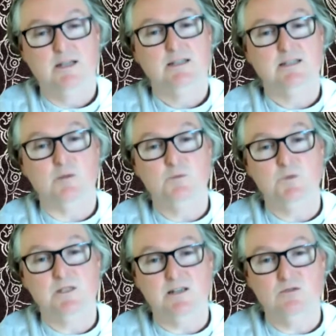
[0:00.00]
some
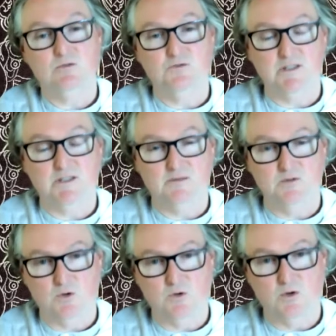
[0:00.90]
subtle feeling of
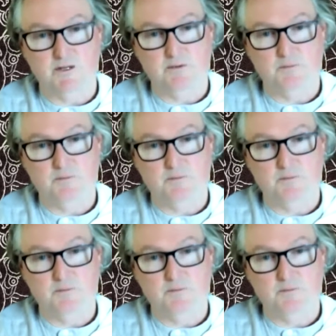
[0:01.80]
joy.